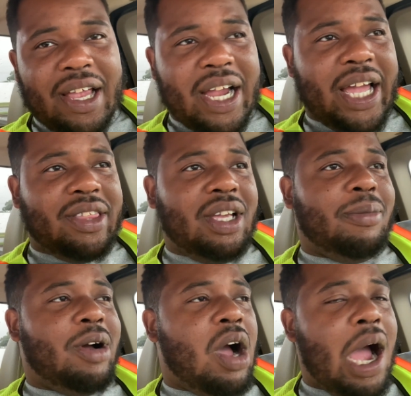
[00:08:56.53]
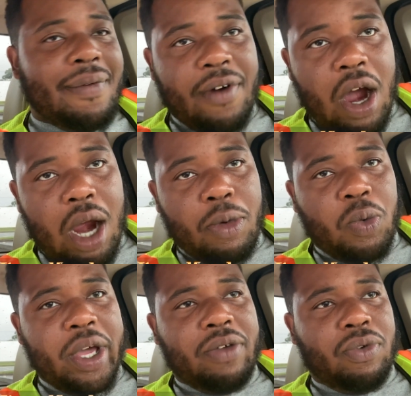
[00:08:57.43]
I got to think about how far I'm
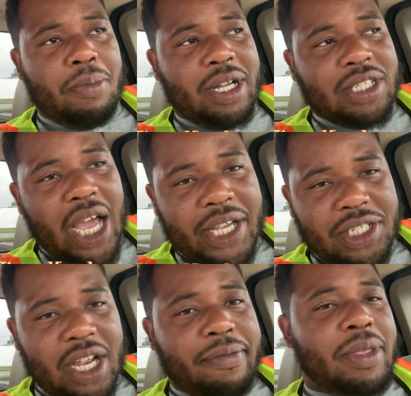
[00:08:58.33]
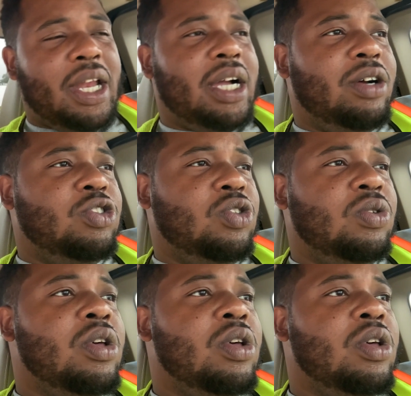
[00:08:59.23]
away from my tire shop that I go to.